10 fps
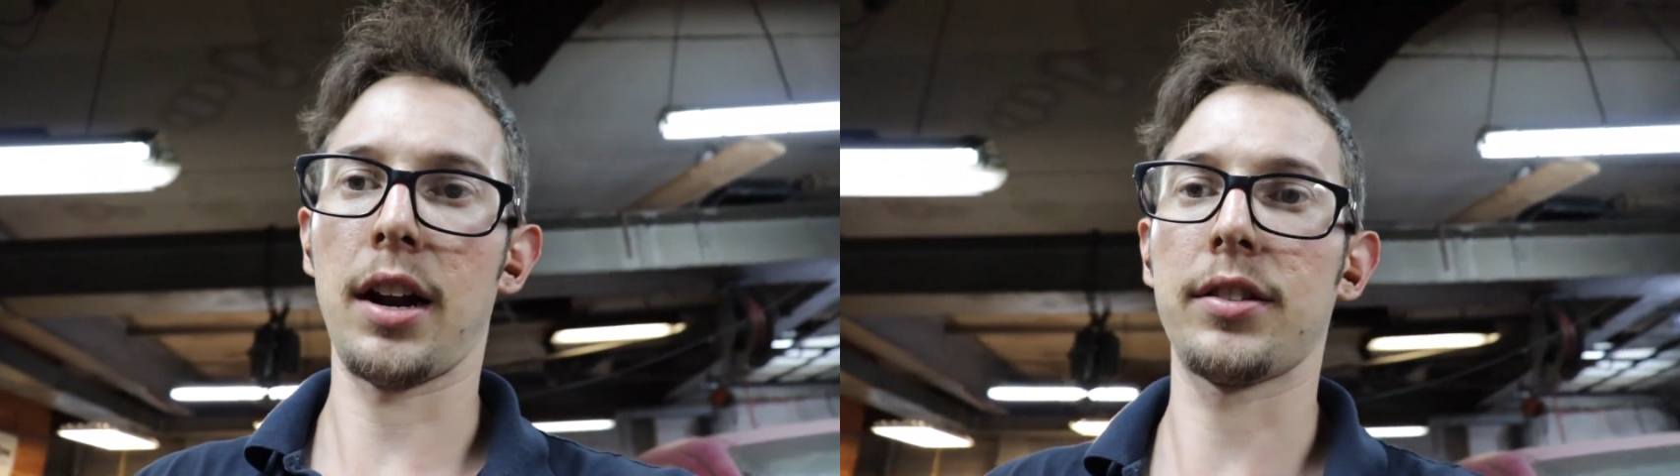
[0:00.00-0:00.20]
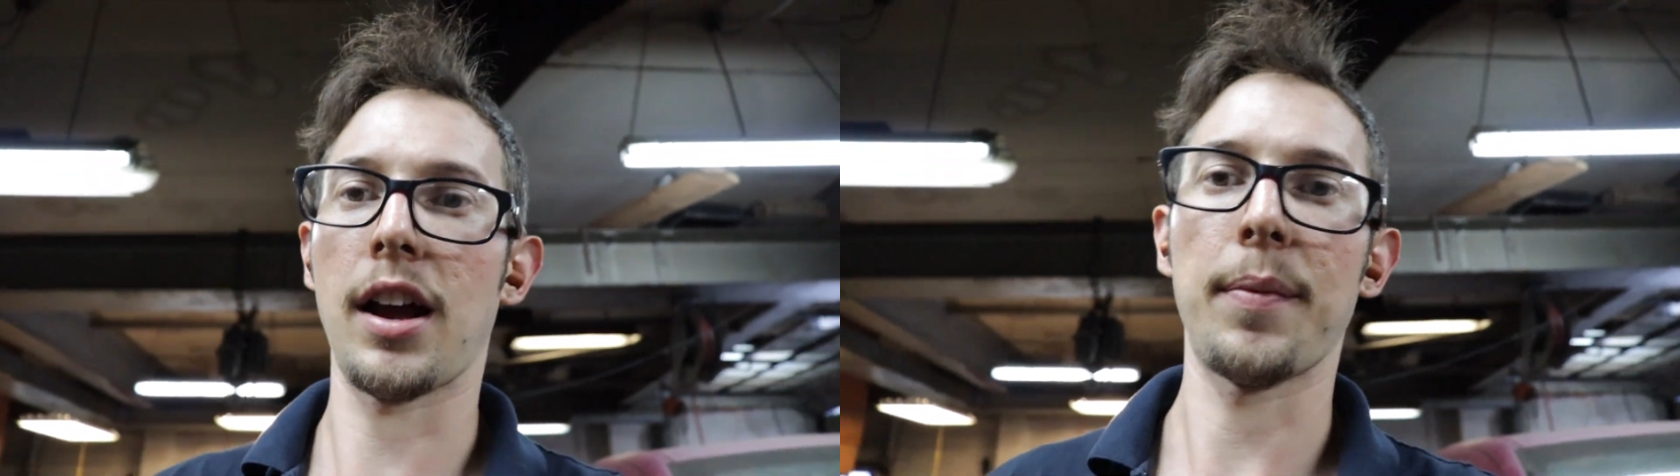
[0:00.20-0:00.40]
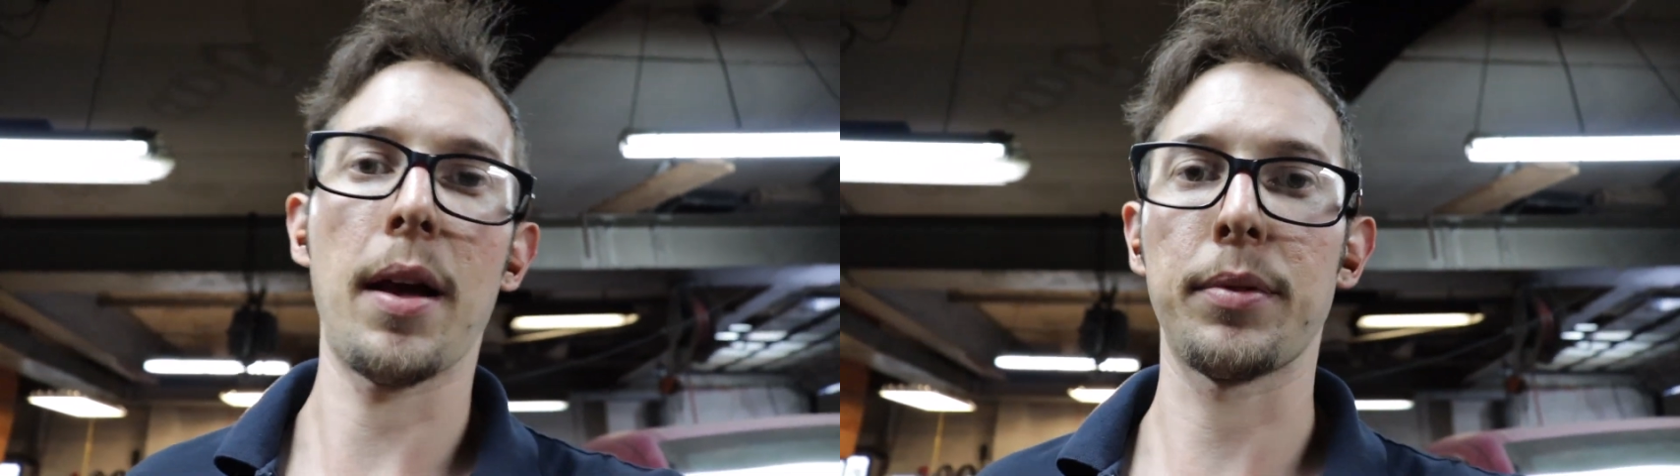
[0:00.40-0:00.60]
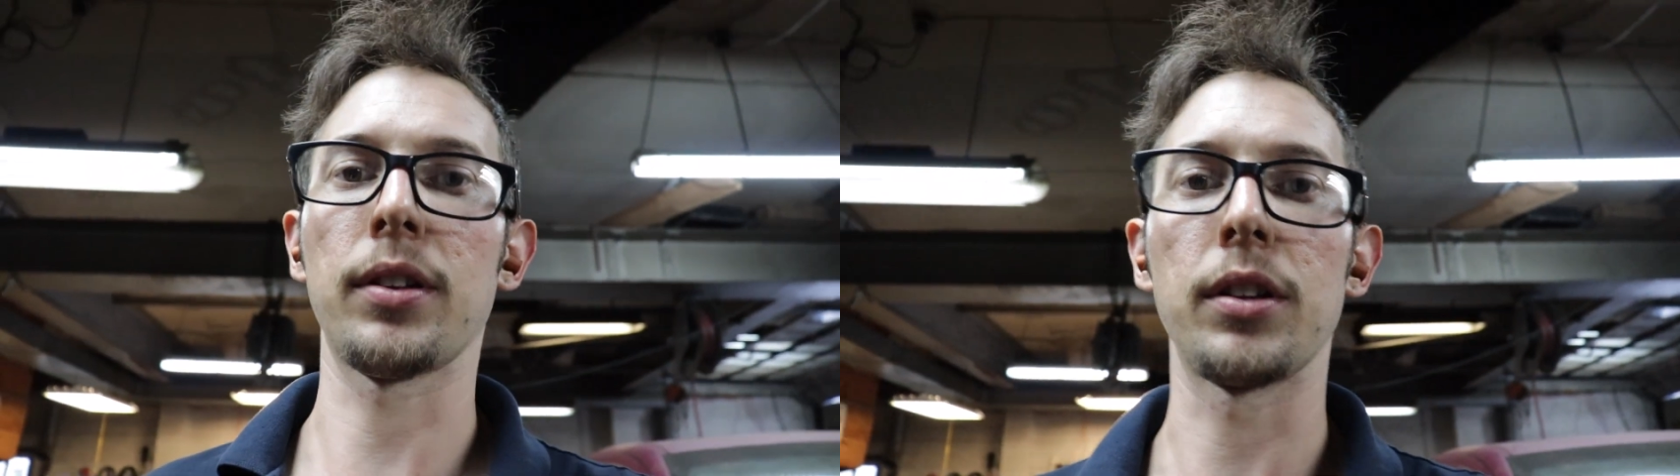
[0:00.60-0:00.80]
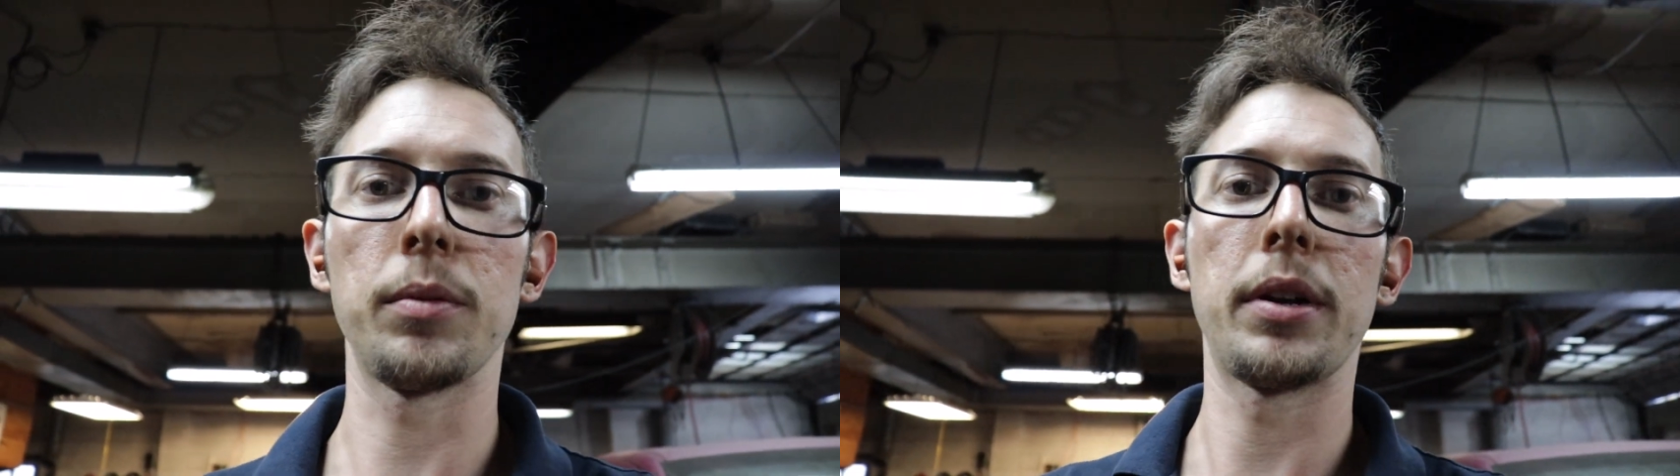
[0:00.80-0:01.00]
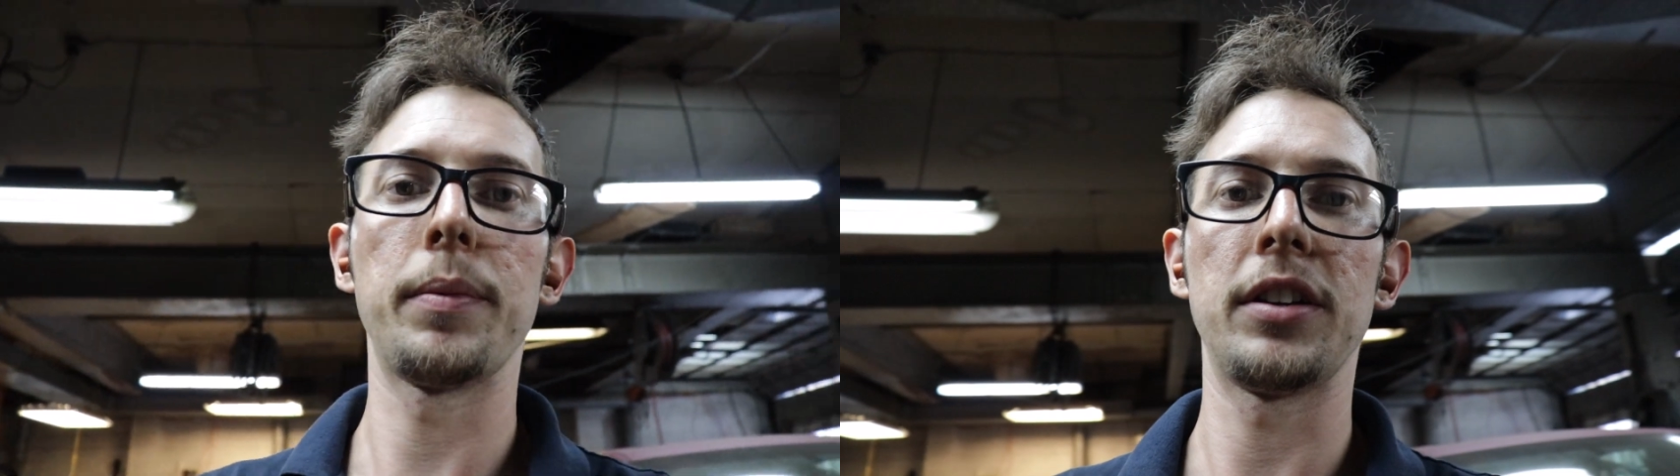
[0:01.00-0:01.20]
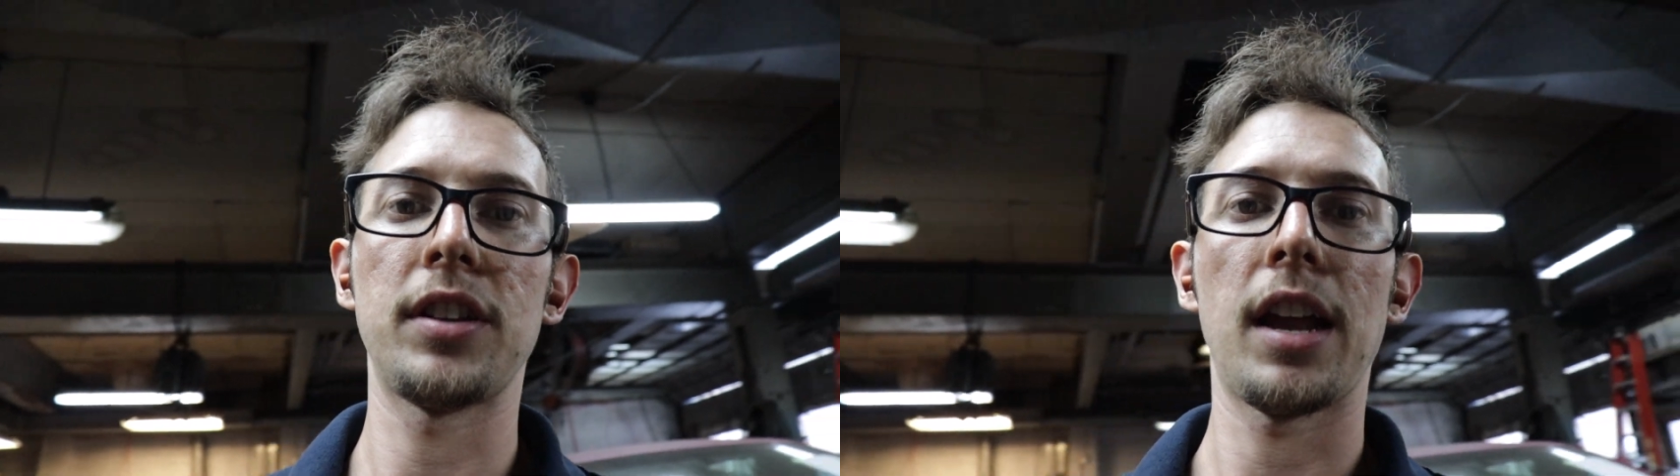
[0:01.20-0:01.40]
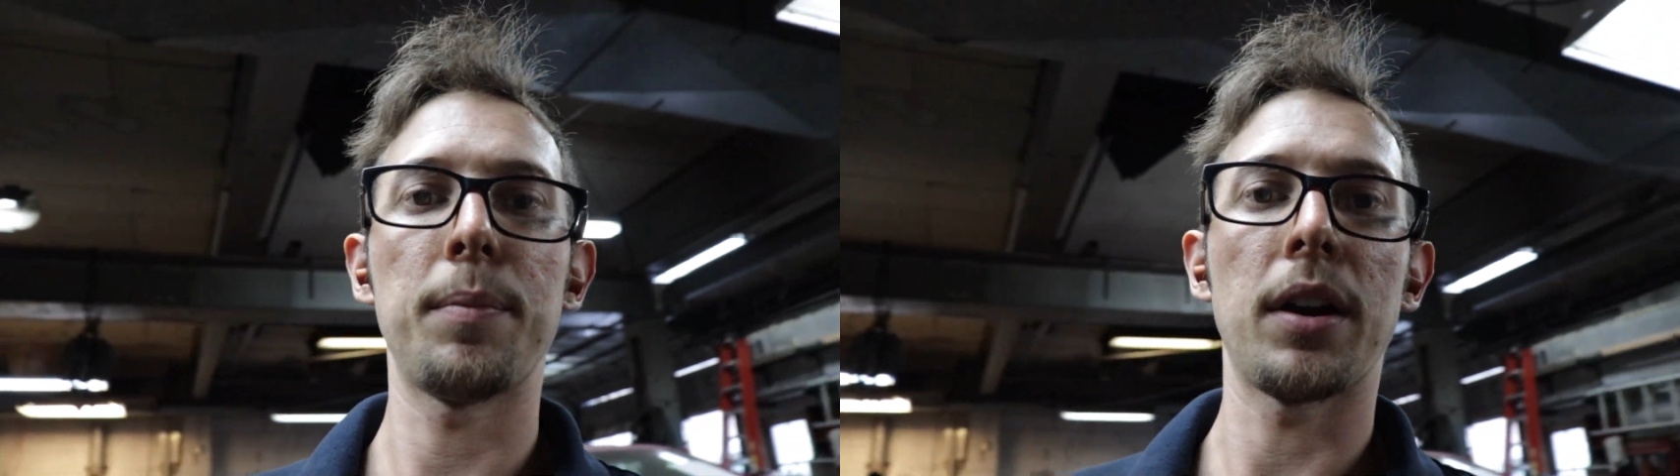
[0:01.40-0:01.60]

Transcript: I'll time lapse a little bit of me sanding,